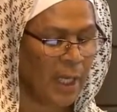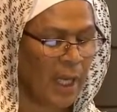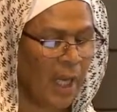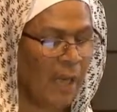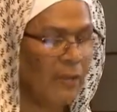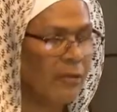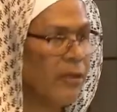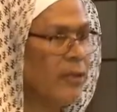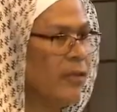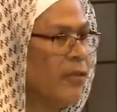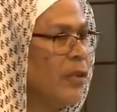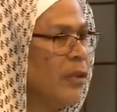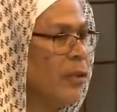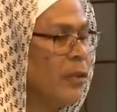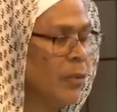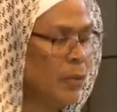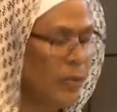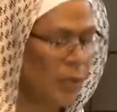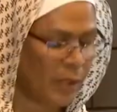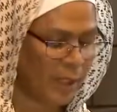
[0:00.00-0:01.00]
and
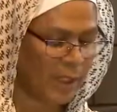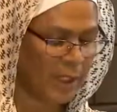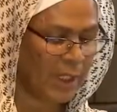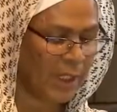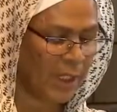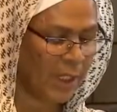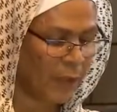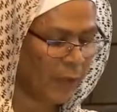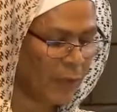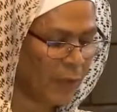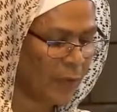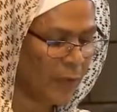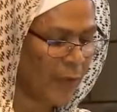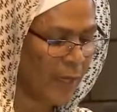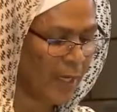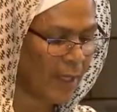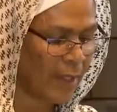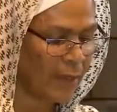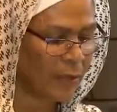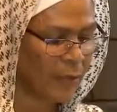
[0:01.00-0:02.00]
refused to yield
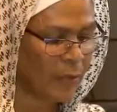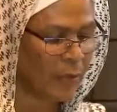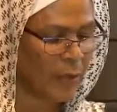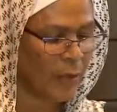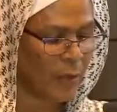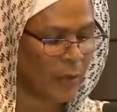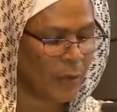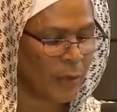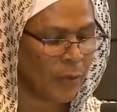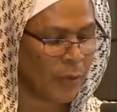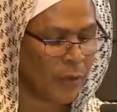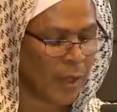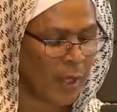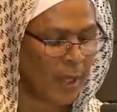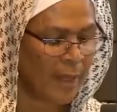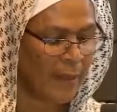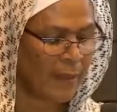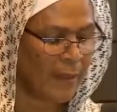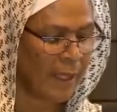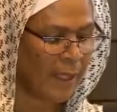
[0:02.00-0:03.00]
ground to those
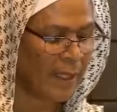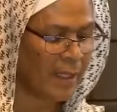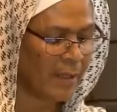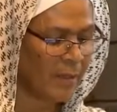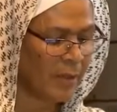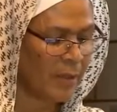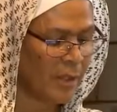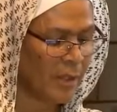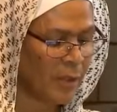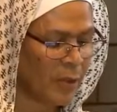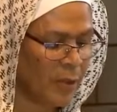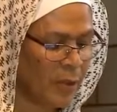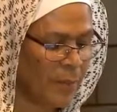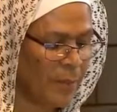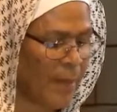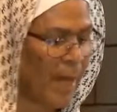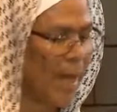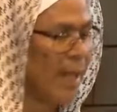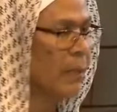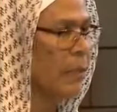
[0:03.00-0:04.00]
they considered
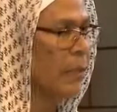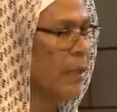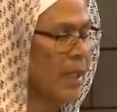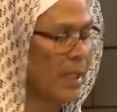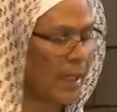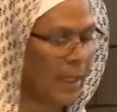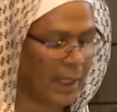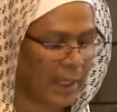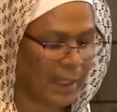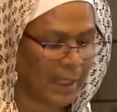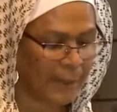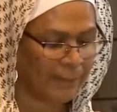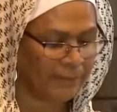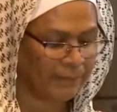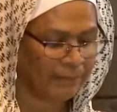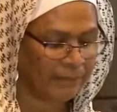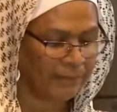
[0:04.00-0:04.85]
backward thinking.